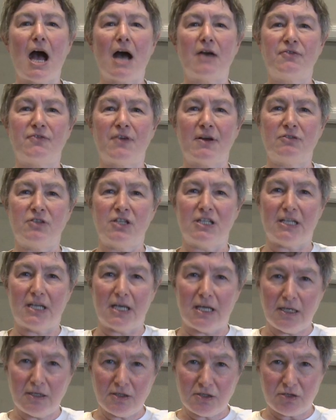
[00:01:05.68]
I found it
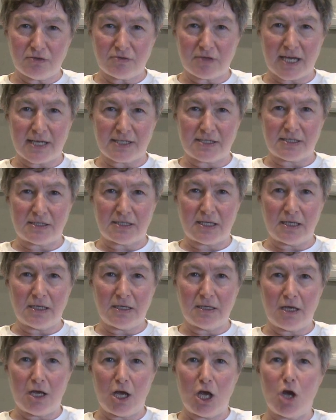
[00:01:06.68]

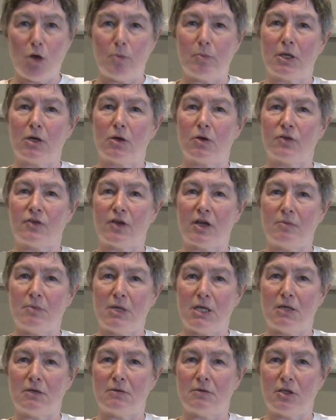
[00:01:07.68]
interesting because I'm
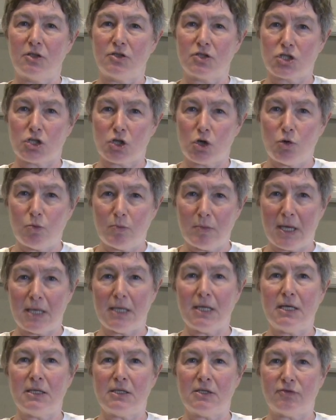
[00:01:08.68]
hearing so
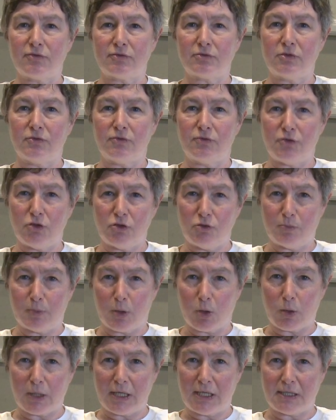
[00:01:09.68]
many different
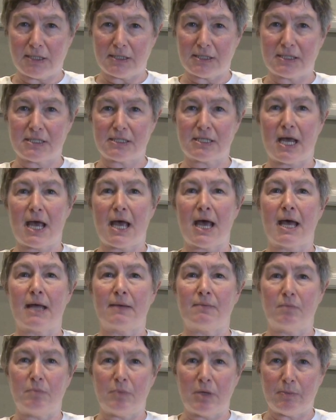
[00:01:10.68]
viewpoints
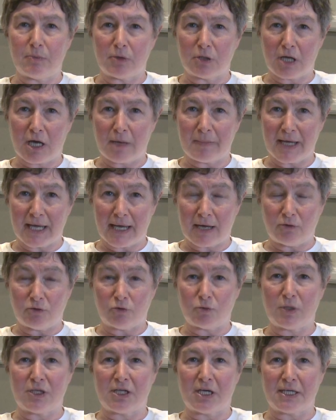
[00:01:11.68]
and people people coming
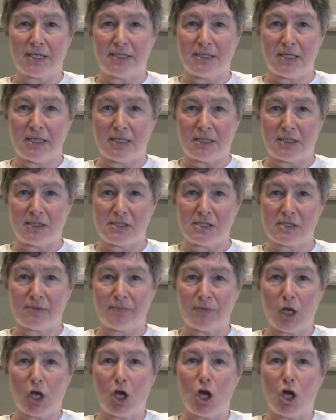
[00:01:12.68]
out with ideas,